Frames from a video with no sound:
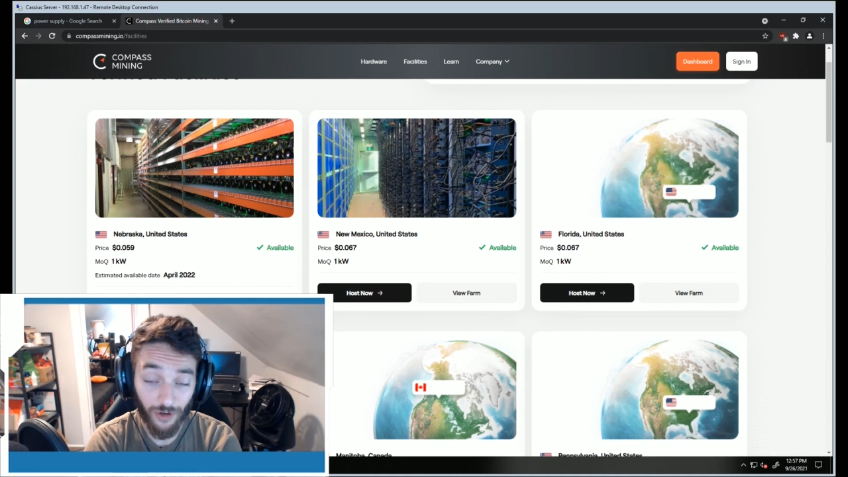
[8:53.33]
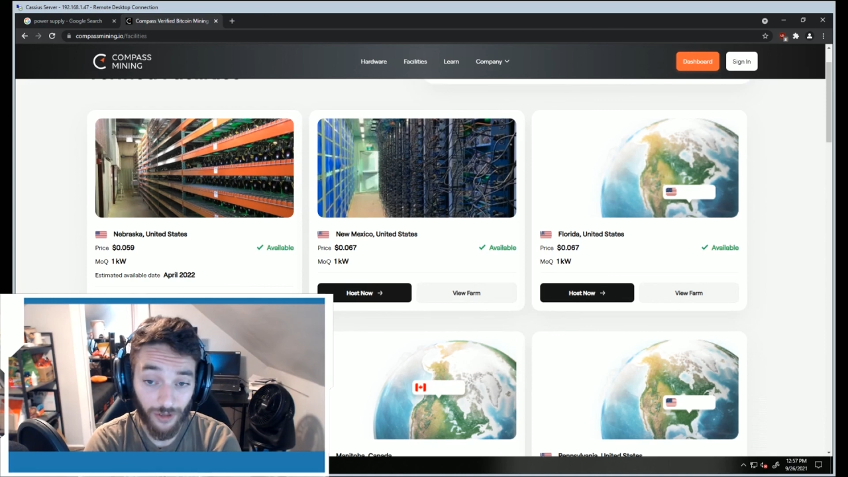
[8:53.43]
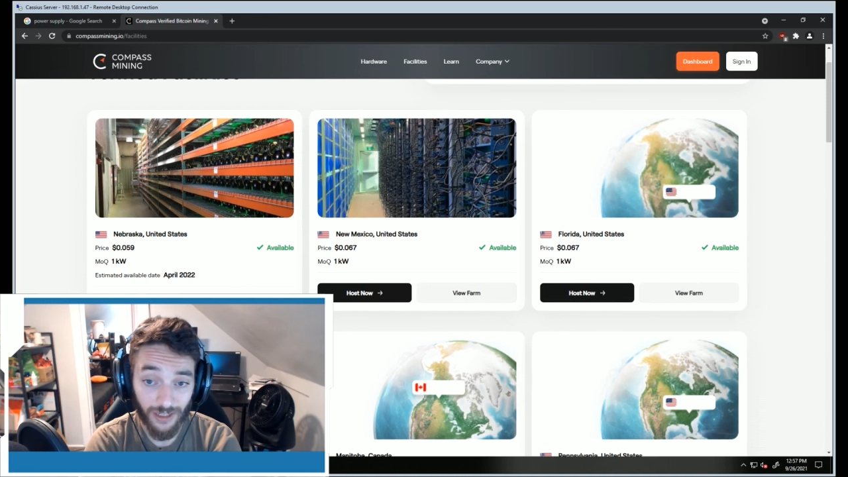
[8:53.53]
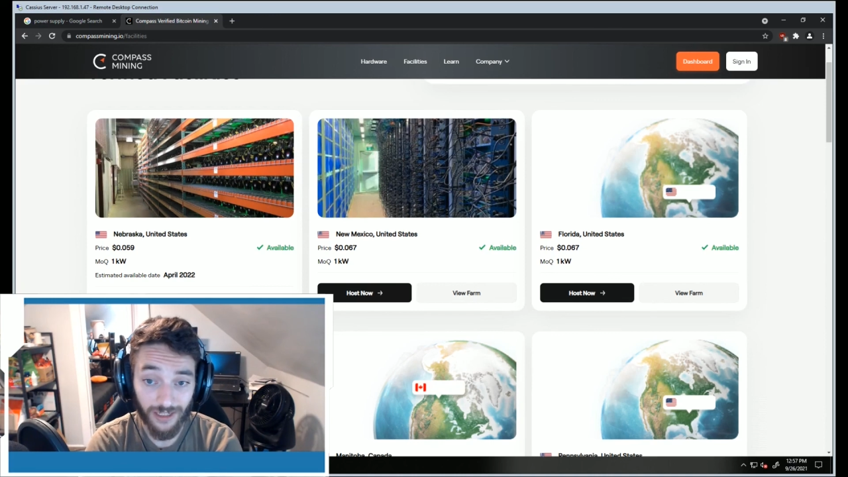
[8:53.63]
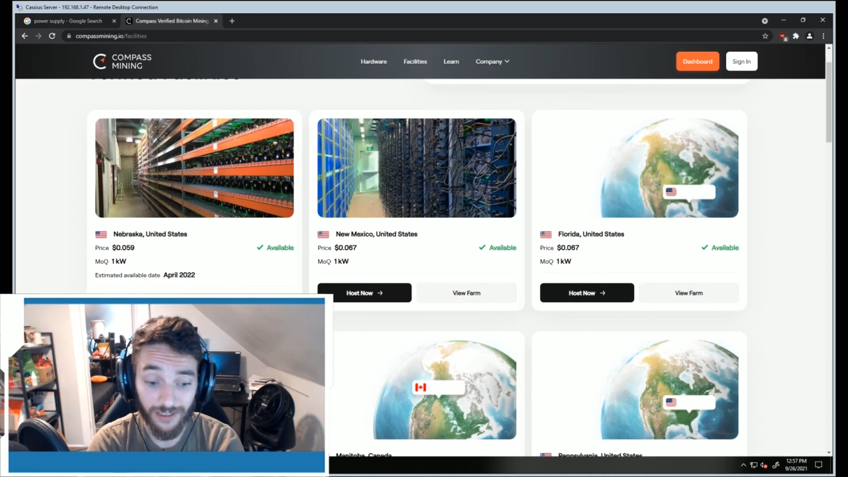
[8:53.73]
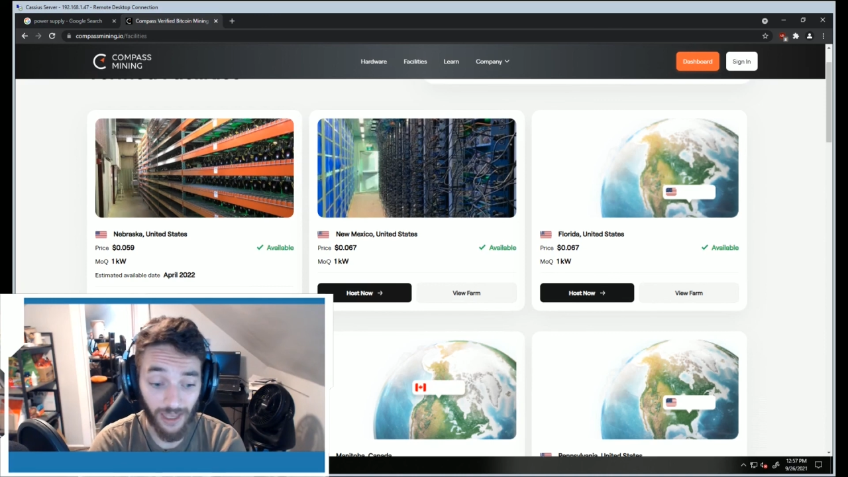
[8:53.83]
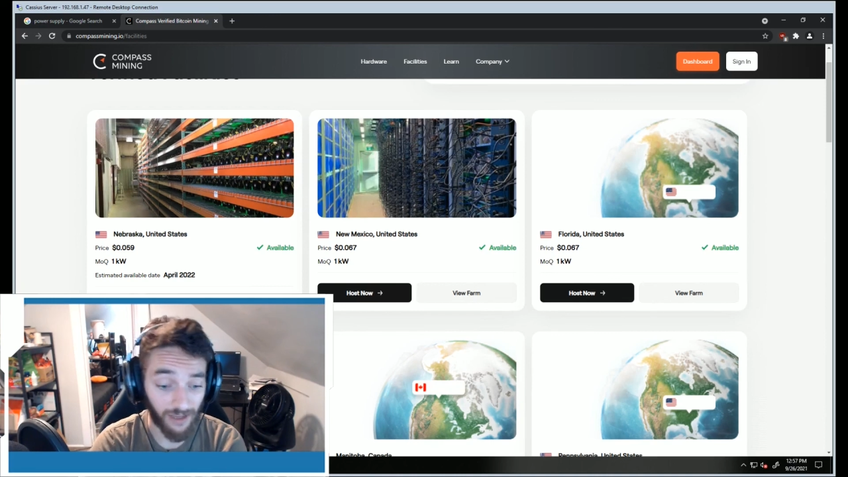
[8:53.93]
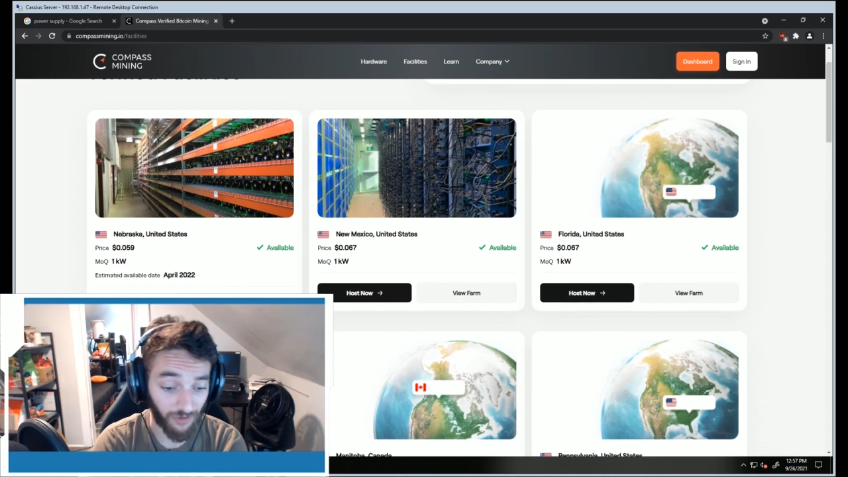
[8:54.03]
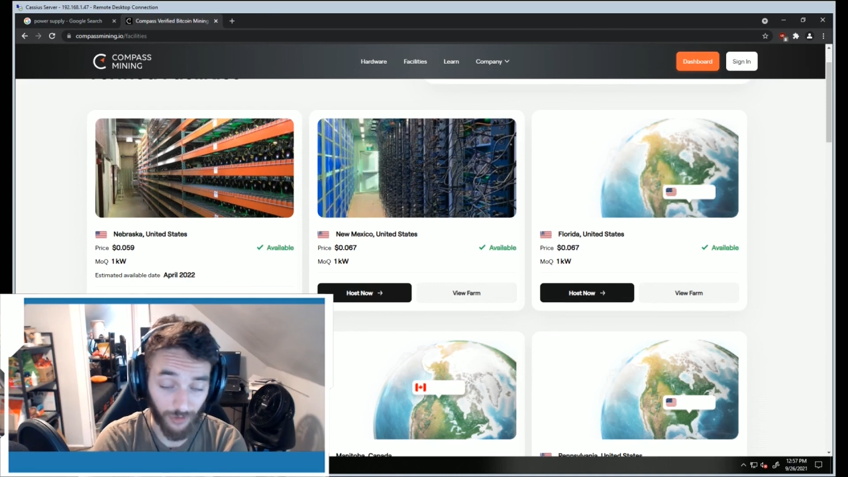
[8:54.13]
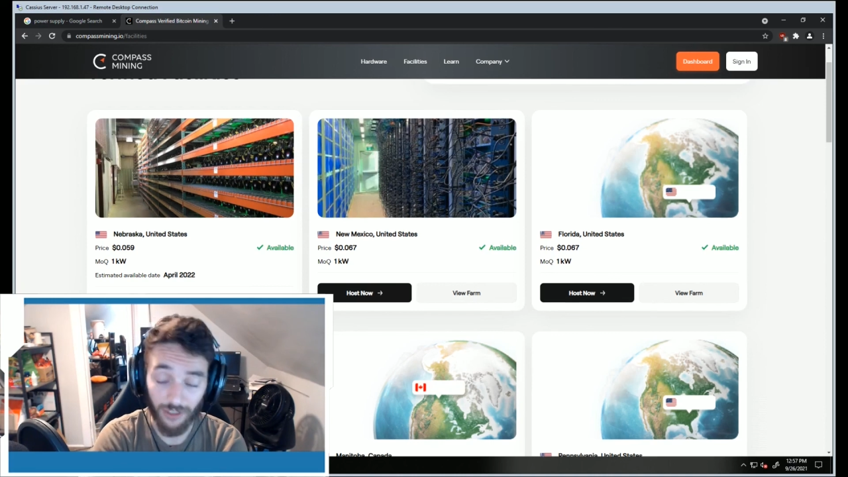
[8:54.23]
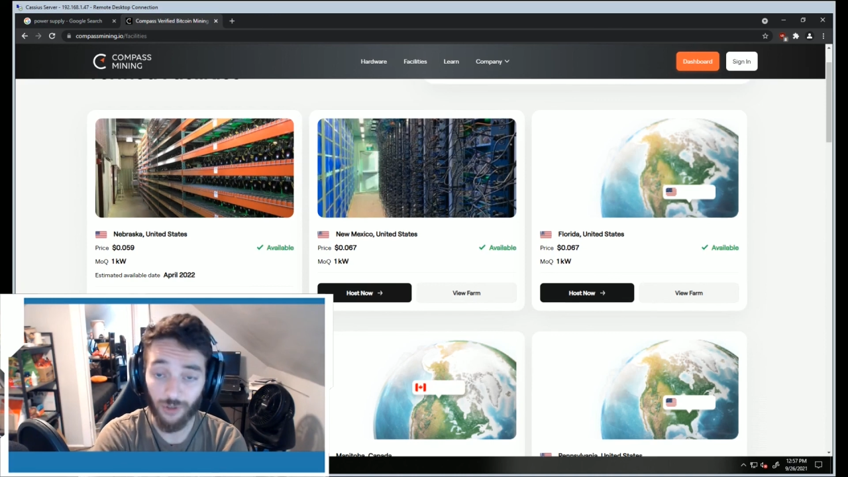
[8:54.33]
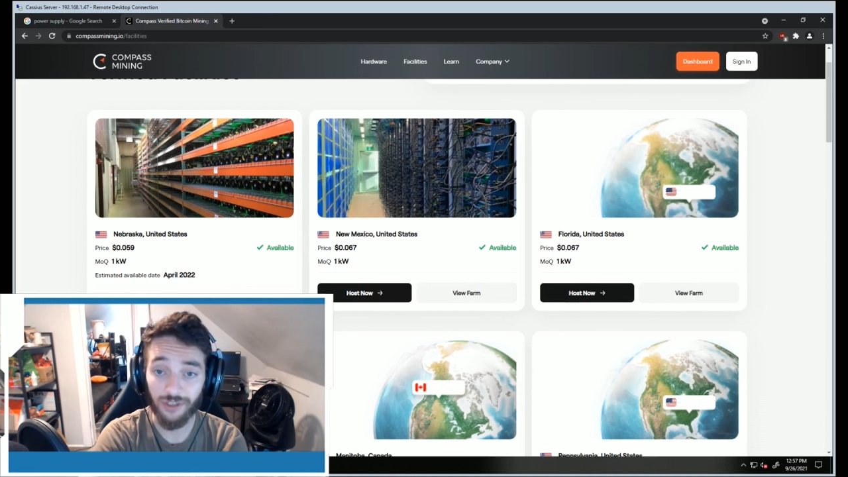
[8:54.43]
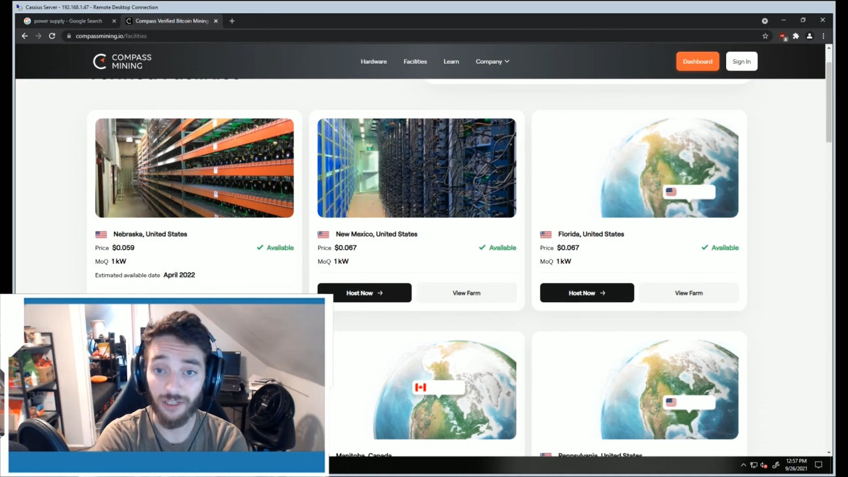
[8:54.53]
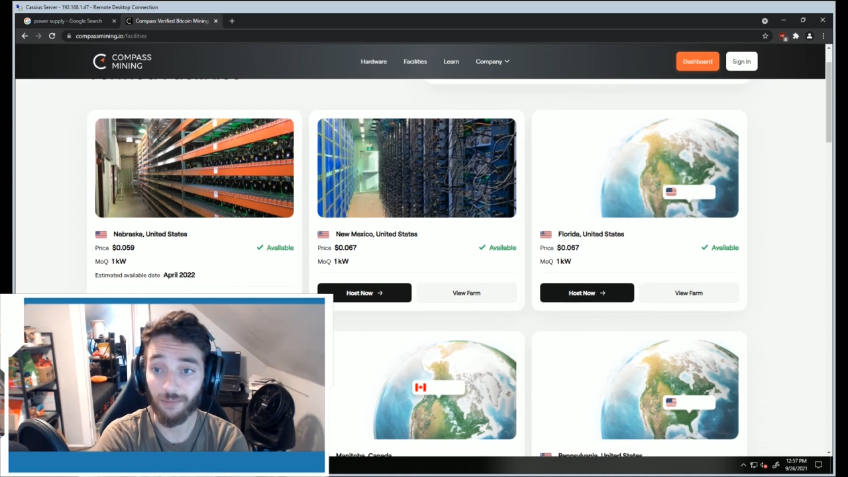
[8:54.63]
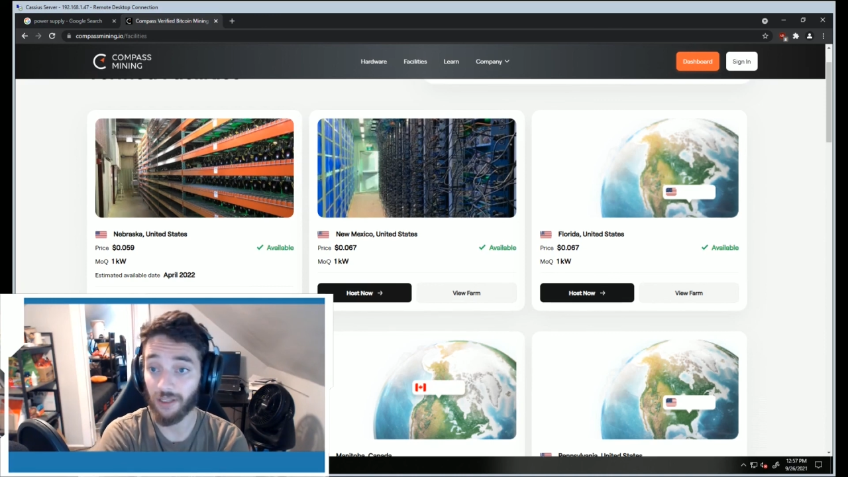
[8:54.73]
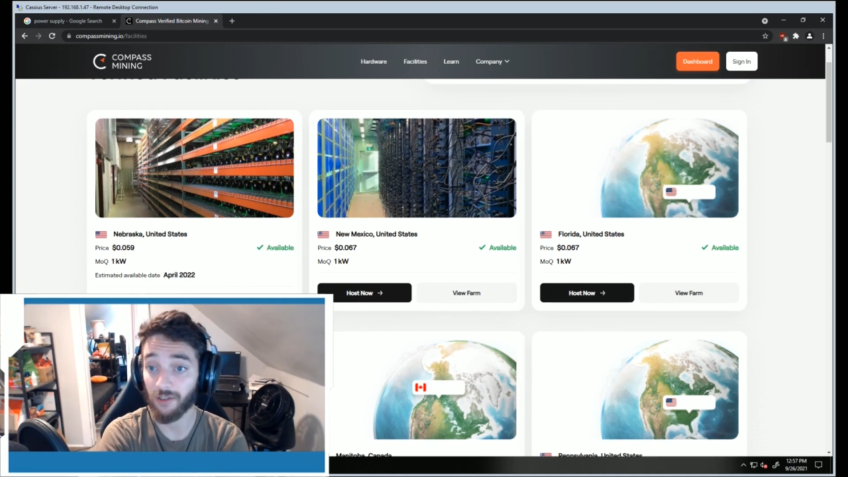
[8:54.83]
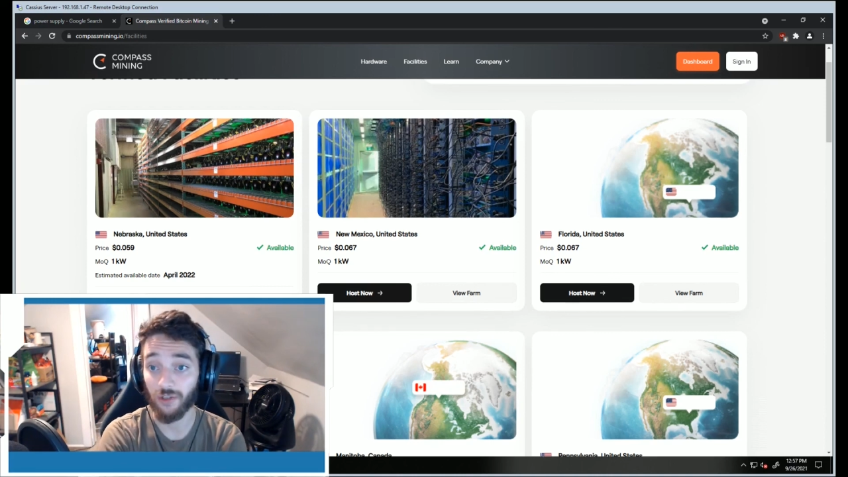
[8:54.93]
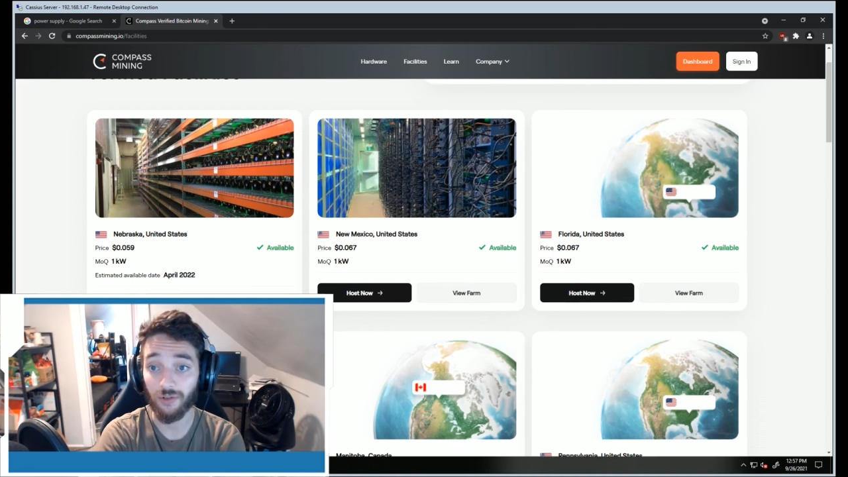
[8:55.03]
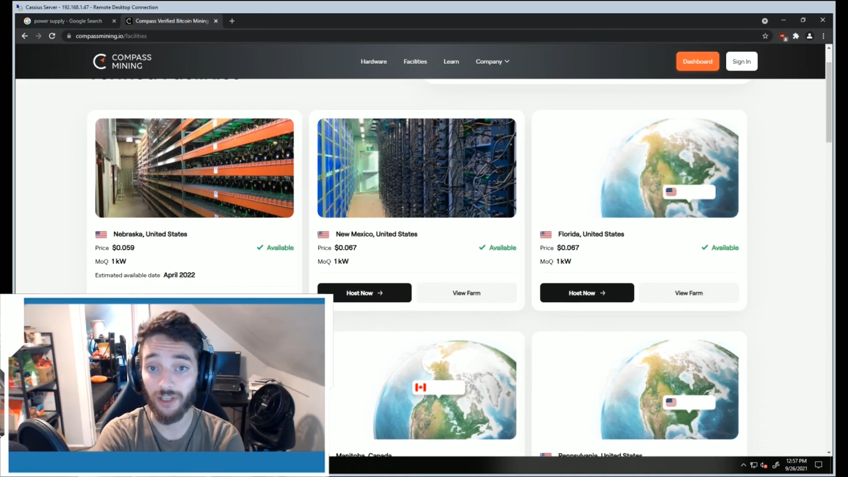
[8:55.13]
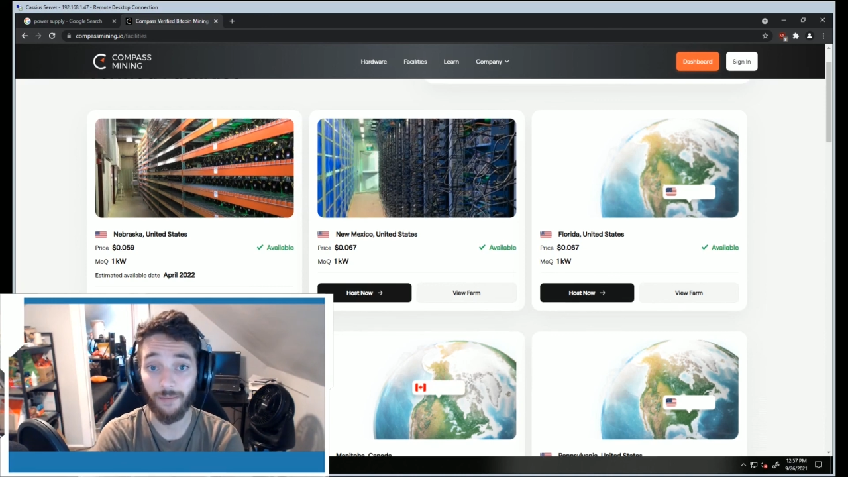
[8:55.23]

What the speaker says: links that if you're interested, please use them.